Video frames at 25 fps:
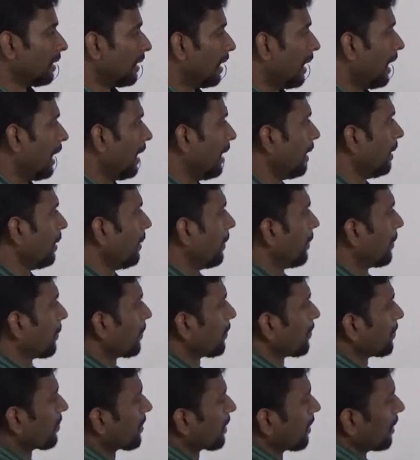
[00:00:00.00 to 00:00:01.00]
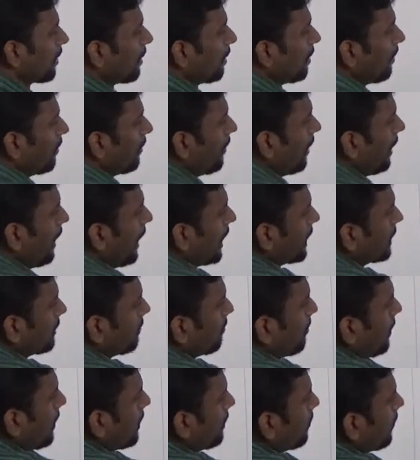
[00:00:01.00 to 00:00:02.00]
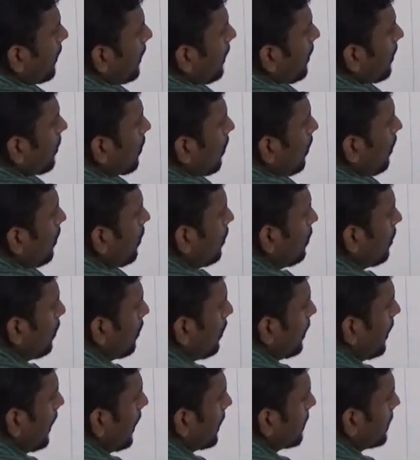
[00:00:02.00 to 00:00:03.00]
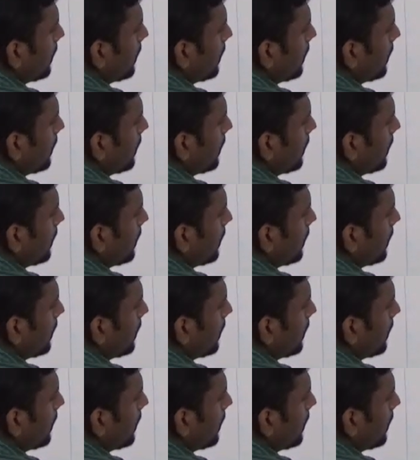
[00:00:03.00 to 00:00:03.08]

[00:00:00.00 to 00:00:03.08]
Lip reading: And when x plus 1 equal to 0, then